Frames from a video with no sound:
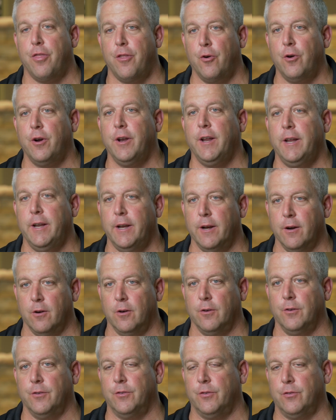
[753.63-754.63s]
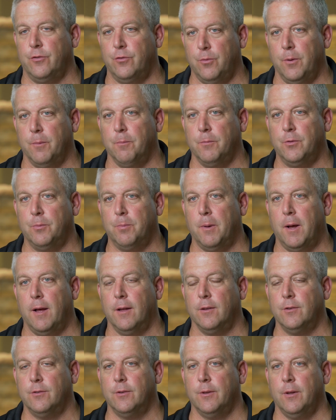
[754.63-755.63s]
30 years swim
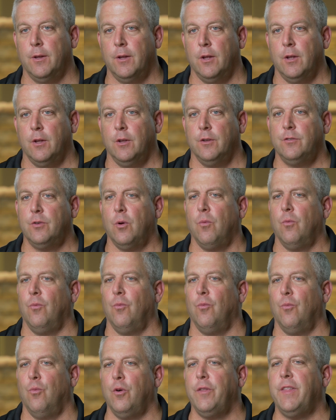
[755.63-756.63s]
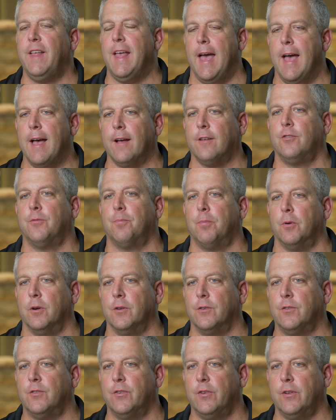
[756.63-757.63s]
spas. So we're the
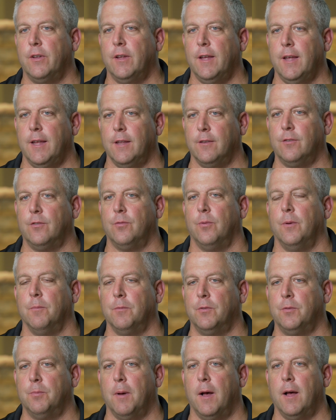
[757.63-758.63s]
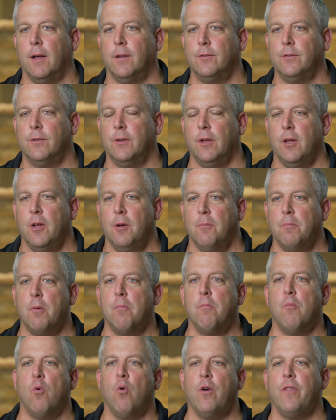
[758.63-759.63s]
experts in swim spas.
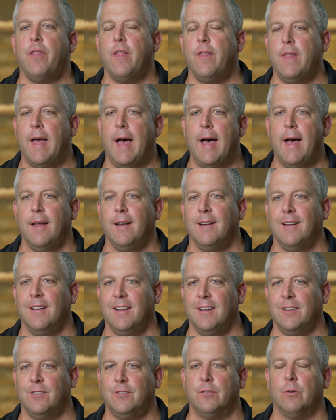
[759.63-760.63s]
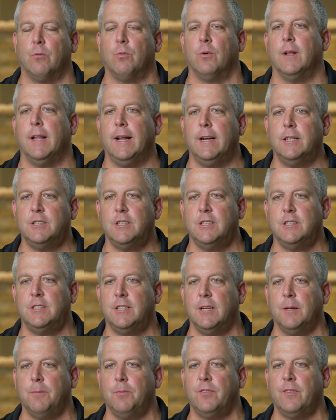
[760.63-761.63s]
But more than that, it's the
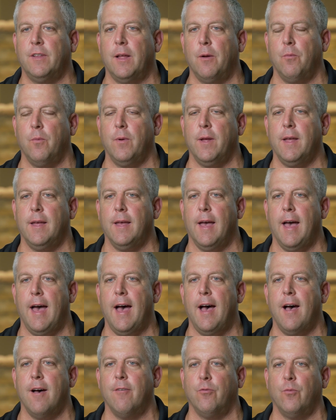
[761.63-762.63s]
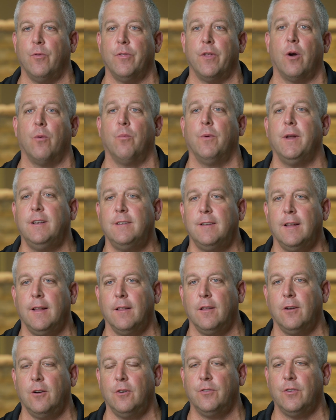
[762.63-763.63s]
relationships that we have with our
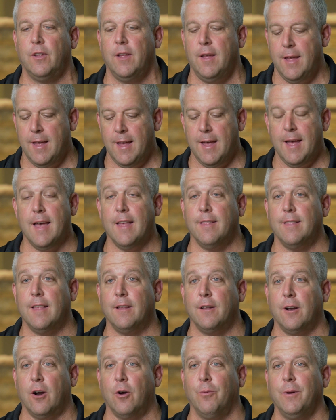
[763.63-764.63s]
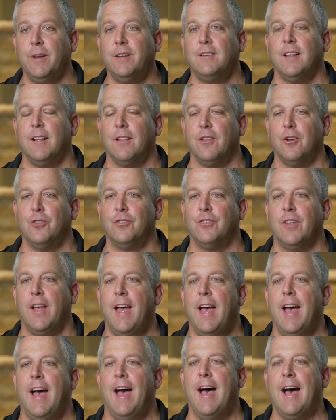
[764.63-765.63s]
retailers and that our
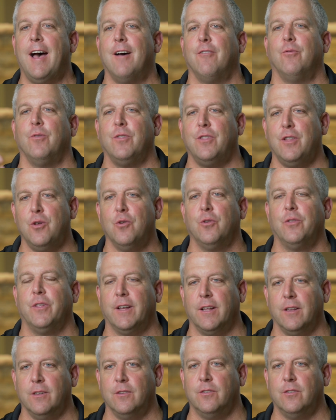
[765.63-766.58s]
retailers have with you, the